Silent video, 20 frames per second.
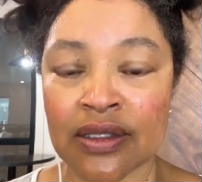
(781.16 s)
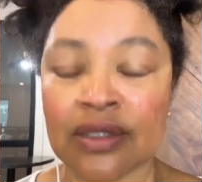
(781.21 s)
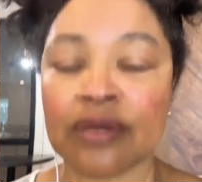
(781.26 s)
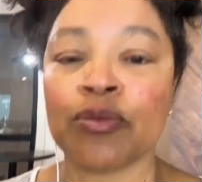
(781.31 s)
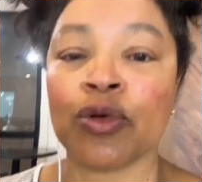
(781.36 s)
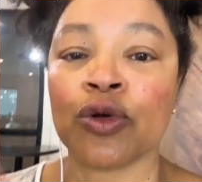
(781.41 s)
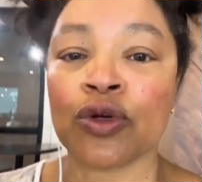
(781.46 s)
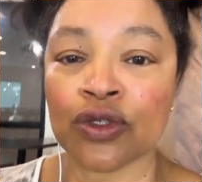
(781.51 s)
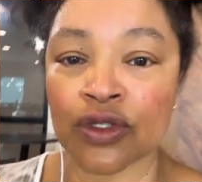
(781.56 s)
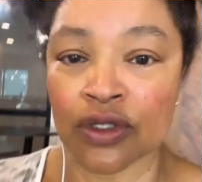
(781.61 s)

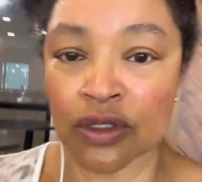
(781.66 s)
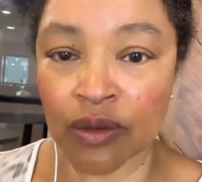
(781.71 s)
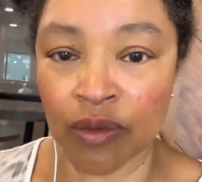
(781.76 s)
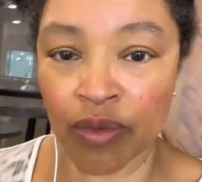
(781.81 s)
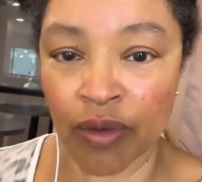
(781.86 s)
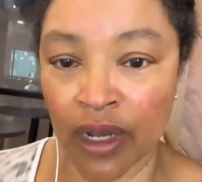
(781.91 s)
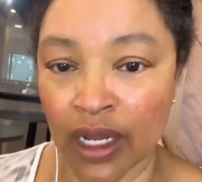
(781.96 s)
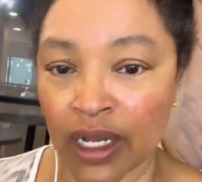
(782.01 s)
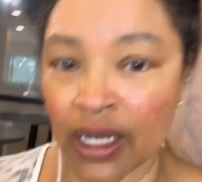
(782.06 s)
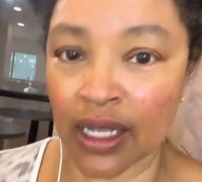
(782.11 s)
is
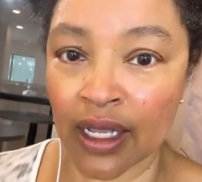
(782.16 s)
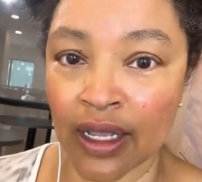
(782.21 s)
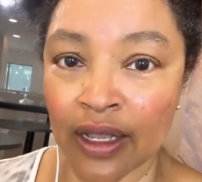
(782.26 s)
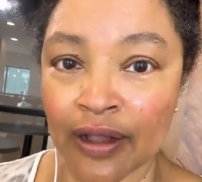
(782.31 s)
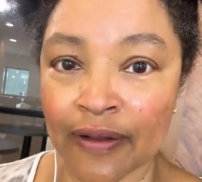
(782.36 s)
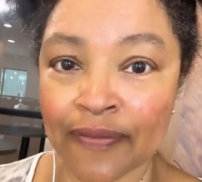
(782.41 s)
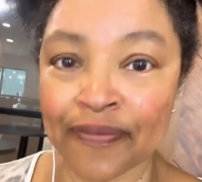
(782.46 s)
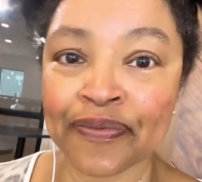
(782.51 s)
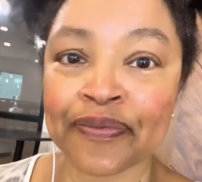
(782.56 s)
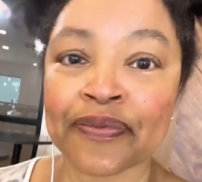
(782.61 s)
personal
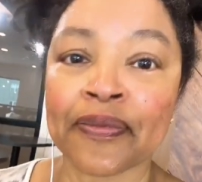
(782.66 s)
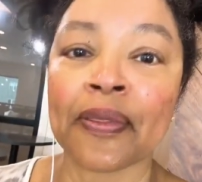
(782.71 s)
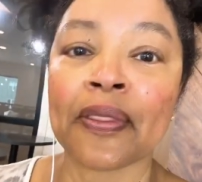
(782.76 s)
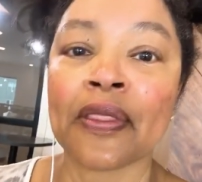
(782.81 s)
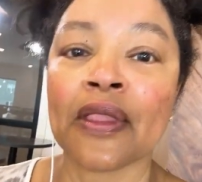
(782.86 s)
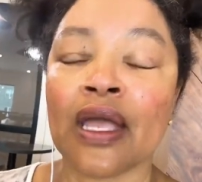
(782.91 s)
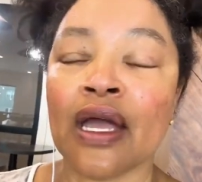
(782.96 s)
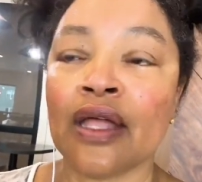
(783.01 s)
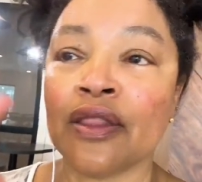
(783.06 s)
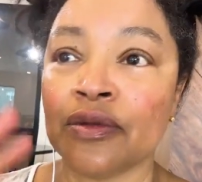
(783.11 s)
branding.
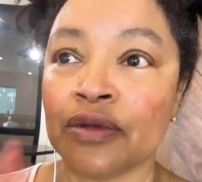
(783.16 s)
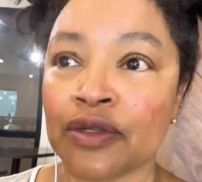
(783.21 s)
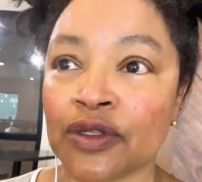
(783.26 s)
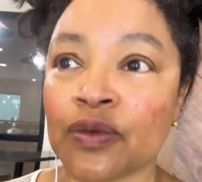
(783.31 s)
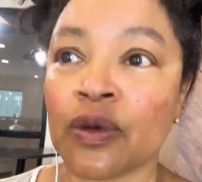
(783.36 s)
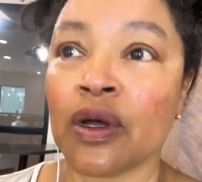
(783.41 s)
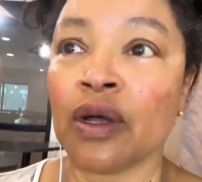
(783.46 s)
And